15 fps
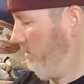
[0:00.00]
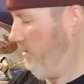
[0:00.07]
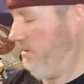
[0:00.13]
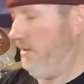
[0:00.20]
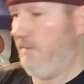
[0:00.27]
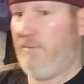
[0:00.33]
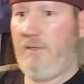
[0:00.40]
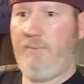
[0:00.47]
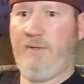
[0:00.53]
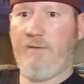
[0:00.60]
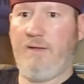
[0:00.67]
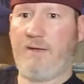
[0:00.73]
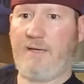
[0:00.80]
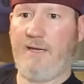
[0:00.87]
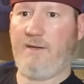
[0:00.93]
And when we
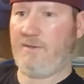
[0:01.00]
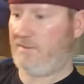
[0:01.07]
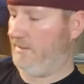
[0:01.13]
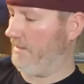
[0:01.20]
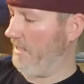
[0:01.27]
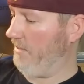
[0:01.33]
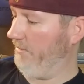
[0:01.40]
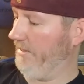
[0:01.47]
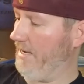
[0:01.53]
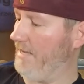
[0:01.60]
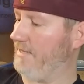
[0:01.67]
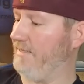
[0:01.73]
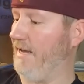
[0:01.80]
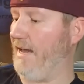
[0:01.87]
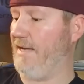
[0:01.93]
look at our style, we got
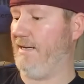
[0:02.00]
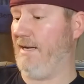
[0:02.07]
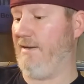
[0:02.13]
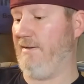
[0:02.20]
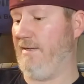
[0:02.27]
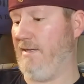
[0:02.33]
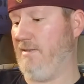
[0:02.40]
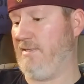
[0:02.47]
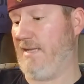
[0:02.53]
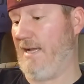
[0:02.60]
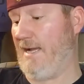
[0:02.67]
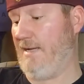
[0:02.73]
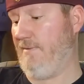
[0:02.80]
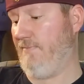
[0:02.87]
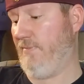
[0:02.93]
a tag on the
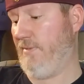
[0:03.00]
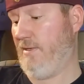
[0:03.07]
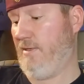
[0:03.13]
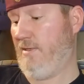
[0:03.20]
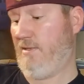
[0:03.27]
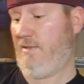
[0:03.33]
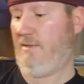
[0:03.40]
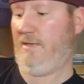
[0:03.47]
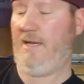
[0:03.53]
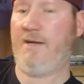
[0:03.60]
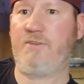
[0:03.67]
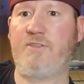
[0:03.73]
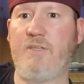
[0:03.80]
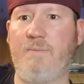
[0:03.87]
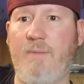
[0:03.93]
inside,
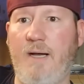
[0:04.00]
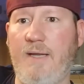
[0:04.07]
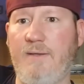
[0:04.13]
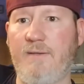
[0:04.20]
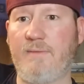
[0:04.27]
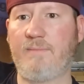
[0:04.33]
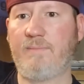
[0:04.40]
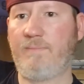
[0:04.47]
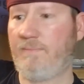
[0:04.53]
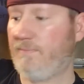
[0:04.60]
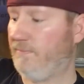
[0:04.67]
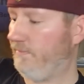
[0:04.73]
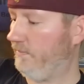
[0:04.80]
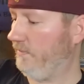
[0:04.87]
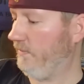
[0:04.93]
extra button,
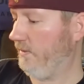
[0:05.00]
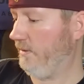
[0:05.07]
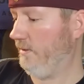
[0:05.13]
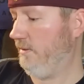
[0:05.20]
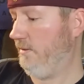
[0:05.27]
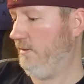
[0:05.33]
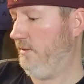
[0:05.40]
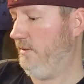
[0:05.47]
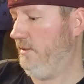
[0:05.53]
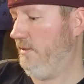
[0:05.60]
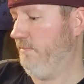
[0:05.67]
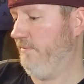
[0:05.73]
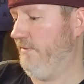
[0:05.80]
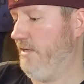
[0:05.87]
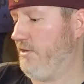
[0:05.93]

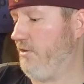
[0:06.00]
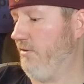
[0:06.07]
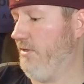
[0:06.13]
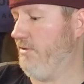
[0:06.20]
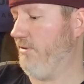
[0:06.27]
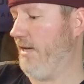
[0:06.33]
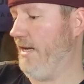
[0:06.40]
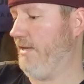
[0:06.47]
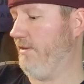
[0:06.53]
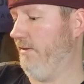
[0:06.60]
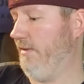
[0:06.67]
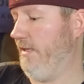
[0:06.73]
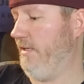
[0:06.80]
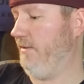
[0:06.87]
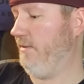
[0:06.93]
professionally dry
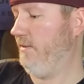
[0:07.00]
clean,